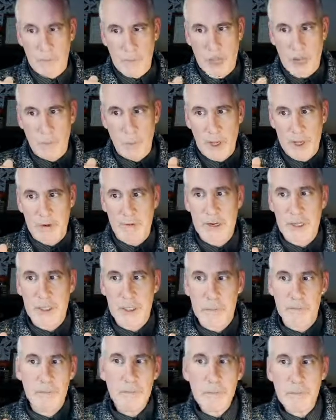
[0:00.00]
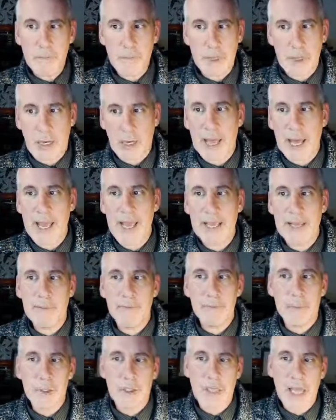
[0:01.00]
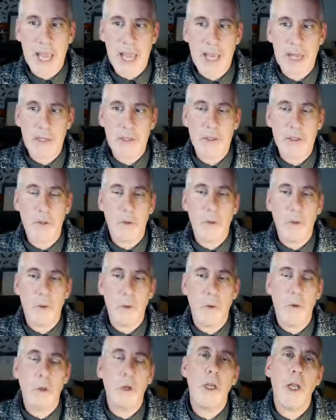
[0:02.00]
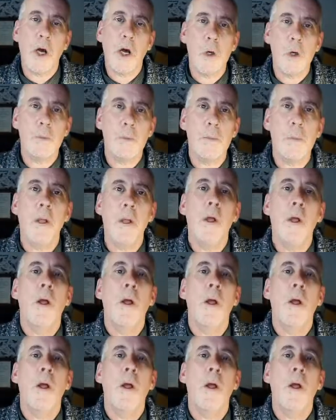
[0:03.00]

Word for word: and whether it's clay, sand, or loam,